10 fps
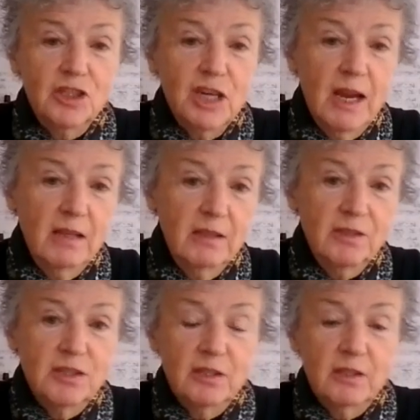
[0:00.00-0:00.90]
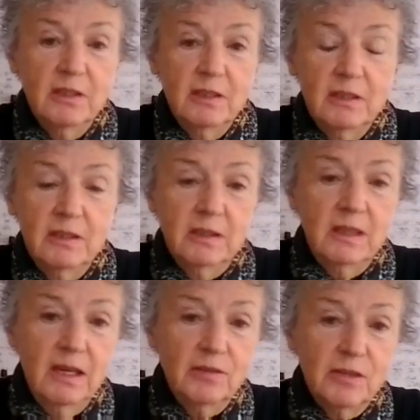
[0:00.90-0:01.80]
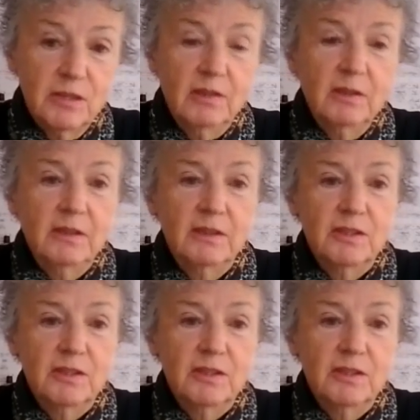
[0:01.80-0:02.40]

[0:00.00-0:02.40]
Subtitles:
challenge the council